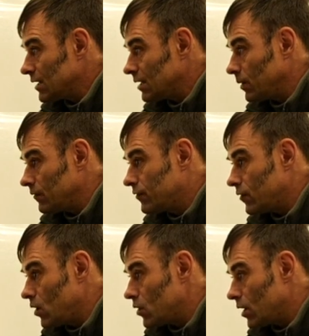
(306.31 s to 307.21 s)
a little bit
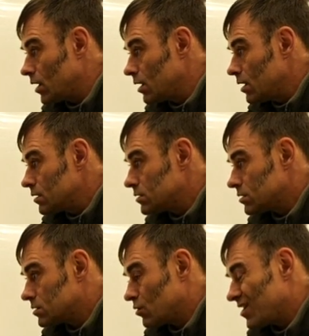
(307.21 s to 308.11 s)
further
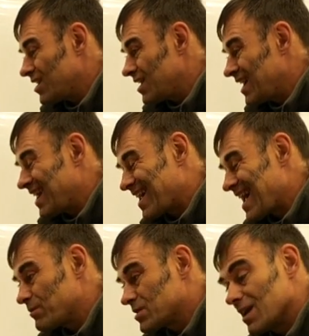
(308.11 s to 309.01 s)
to sort of, it
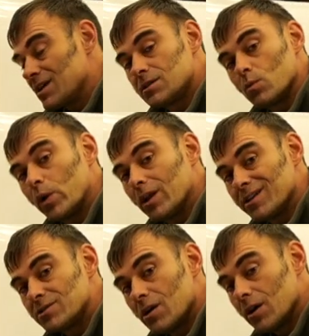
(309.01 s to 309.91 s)
encapsulates the wheel
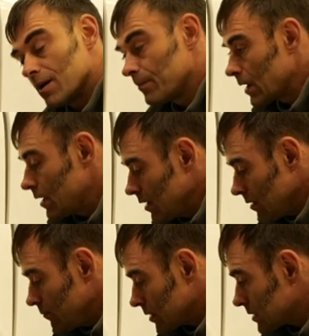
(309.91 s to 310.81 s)
and tire.
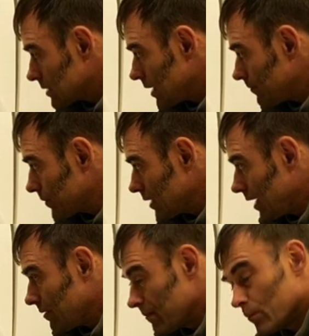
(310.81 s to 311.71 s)
But
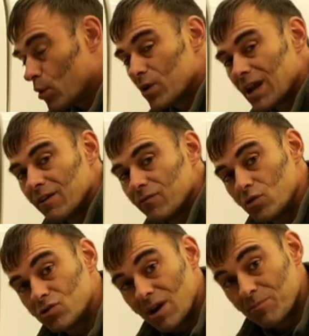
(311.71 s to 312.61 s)
yeah, more on that in
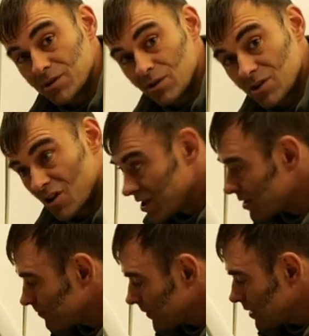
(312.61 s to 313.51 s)
future episodes, I
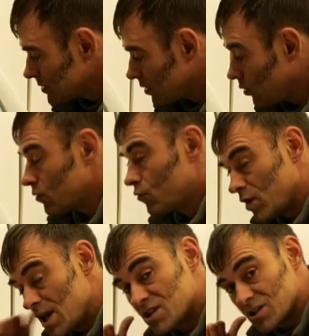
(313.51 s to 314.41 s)
think. So
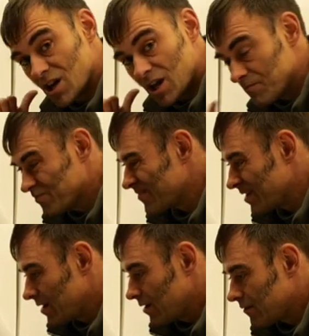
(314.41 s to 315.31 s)
rears are done,
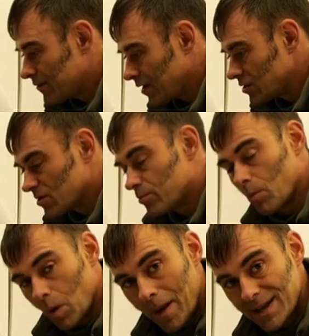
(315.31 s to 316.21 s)
fronts are
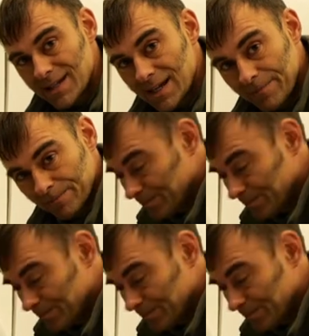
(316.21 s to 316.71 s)
problematic.